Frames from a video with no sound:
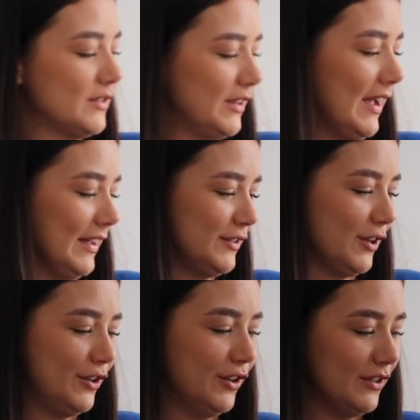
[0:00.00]
So yeah,
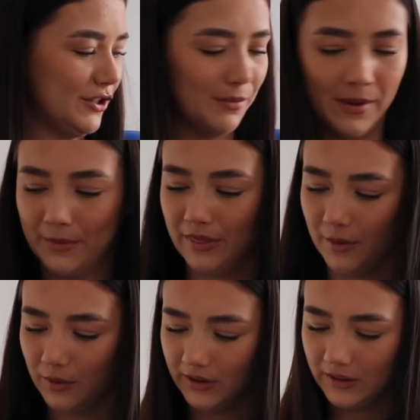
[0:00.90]
so cute that she remembered that
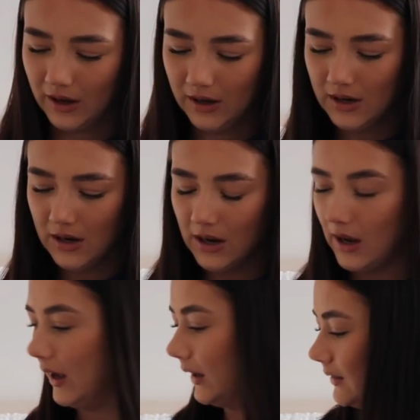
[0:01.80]
I wanted that.
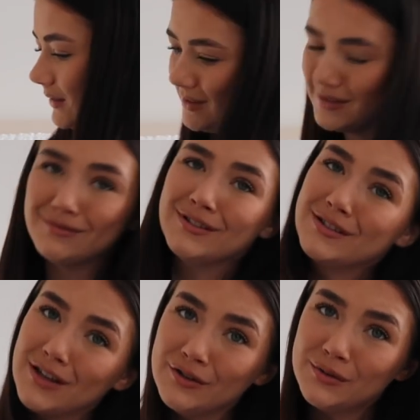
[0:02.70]
And
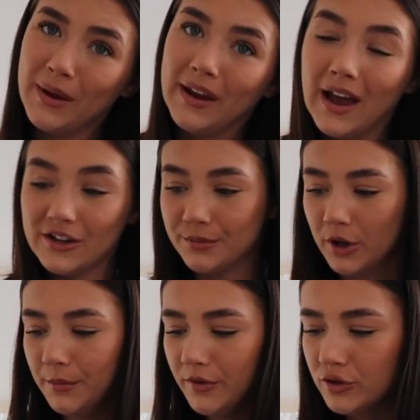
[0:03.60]
so sweet. Actually, I'm
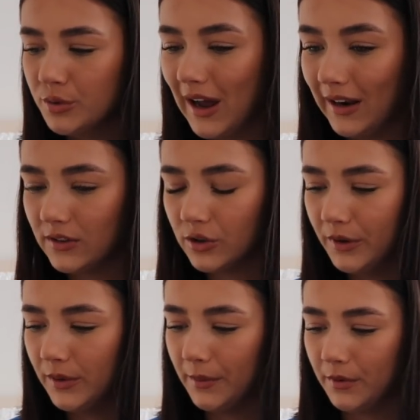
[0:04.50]
gonna move on to what Alex got me
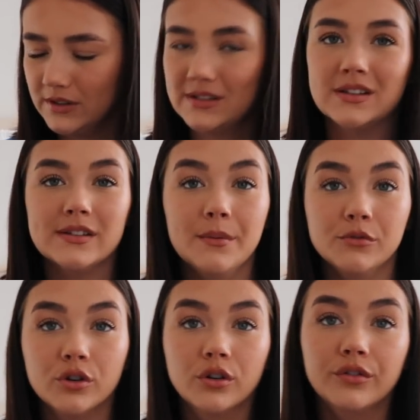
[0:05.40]
quick because it's the same
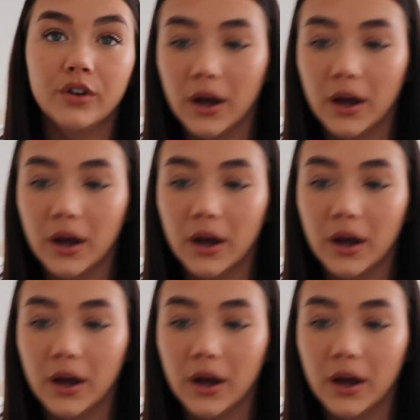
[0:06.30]
sort of